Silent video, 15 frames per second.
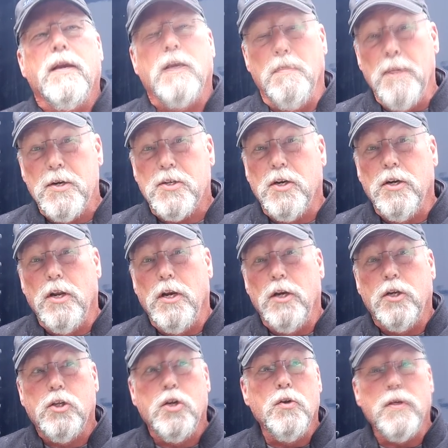commissioned
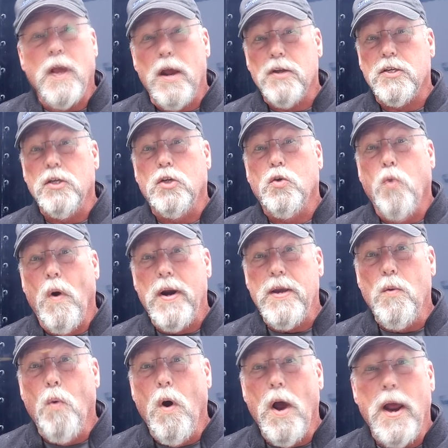in
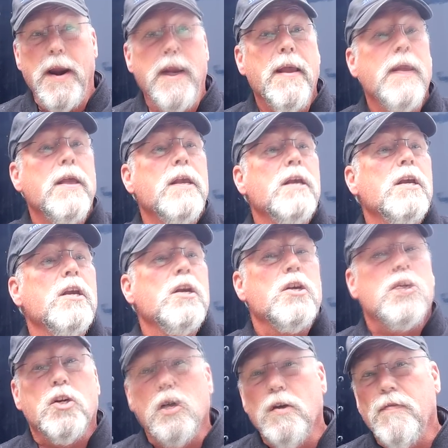2021,
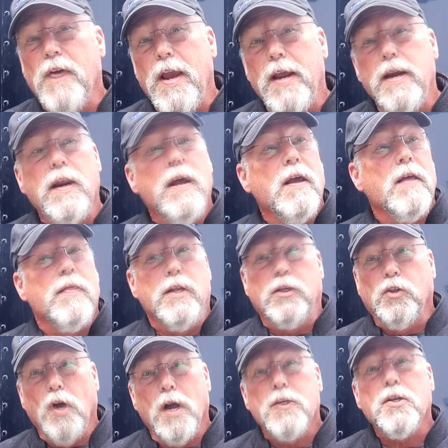surveyed the
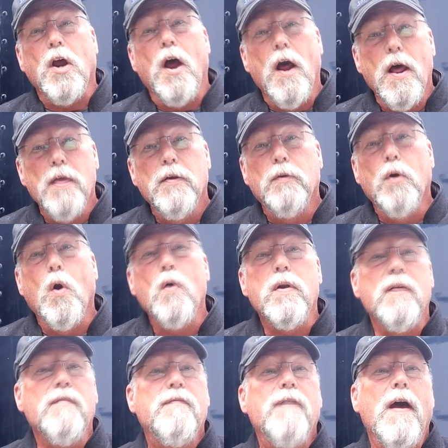trucks on the road
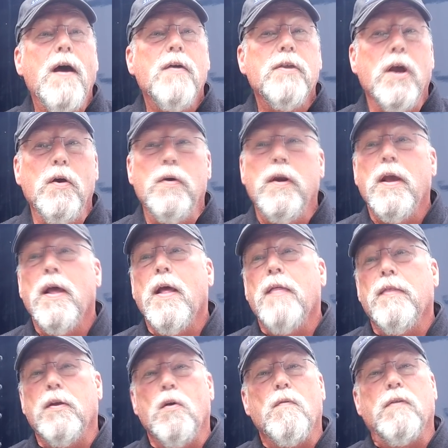and found out
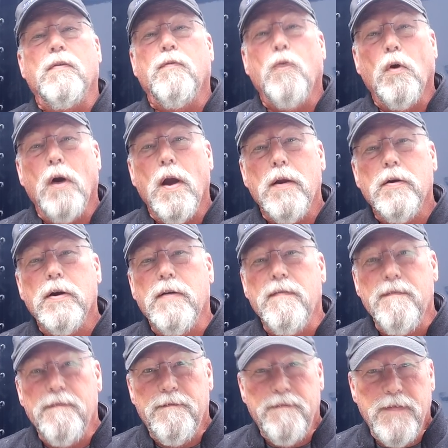that over
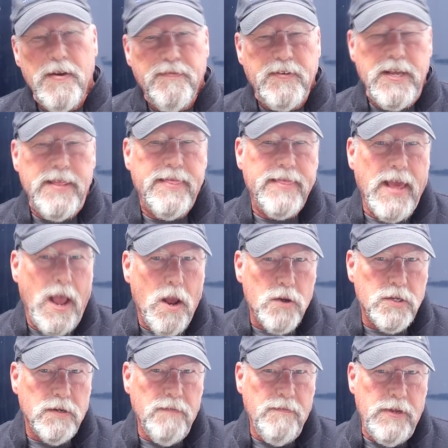
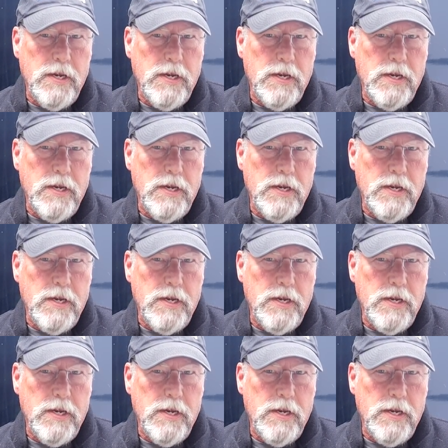450,000